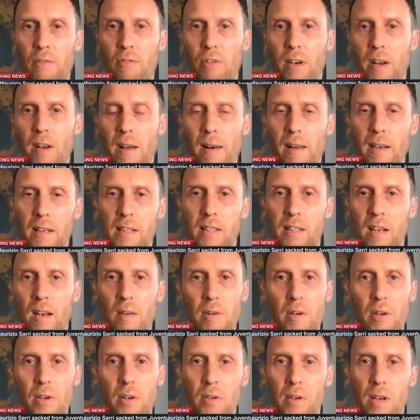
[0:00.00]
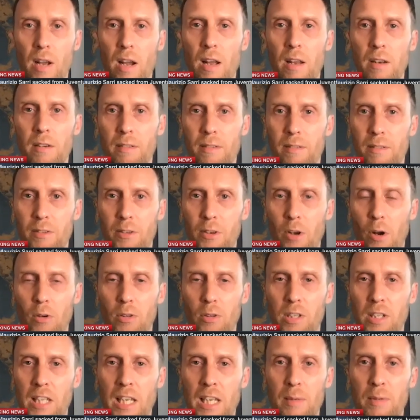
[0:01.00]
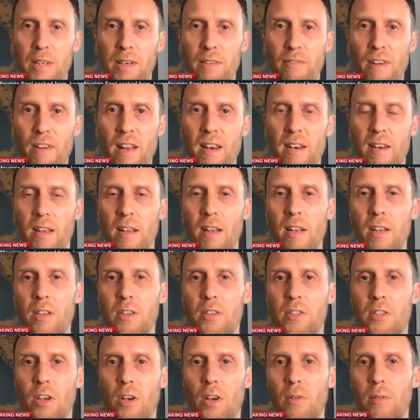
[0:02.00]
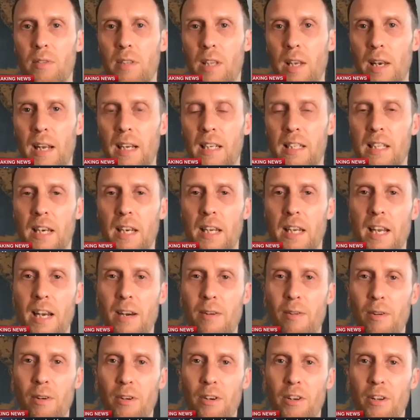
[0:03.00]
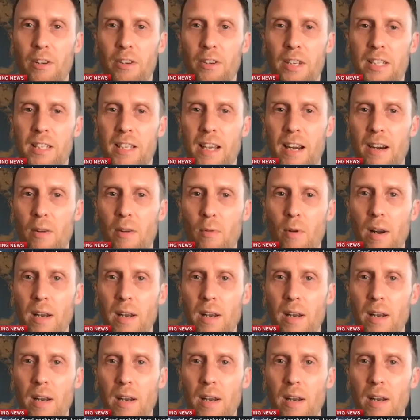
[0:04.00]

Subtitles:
a guy like Sarri who can't coach a team to defend. So de Ligt's had a year under Sarri where